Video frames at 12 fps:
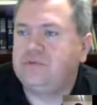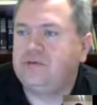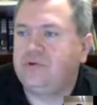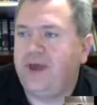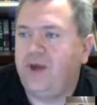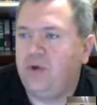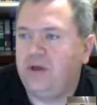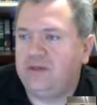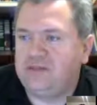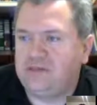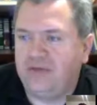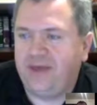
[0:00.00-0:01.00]
So now
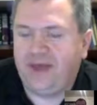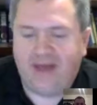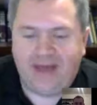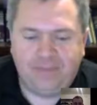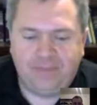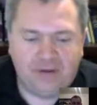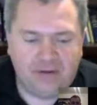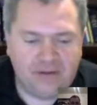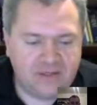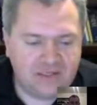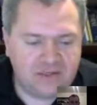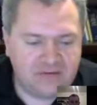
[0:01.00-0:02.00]
what's on that happy
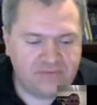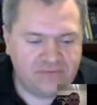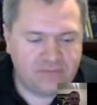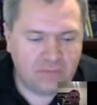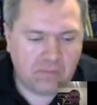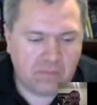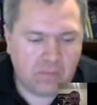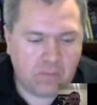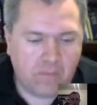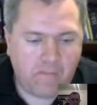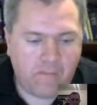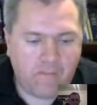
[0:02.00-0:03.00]
little list of...
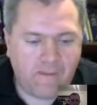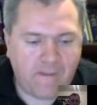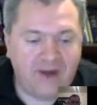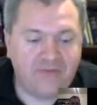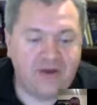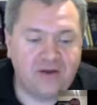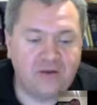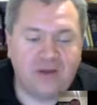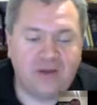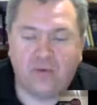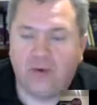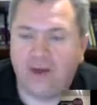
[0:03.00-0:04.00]
I found it, by the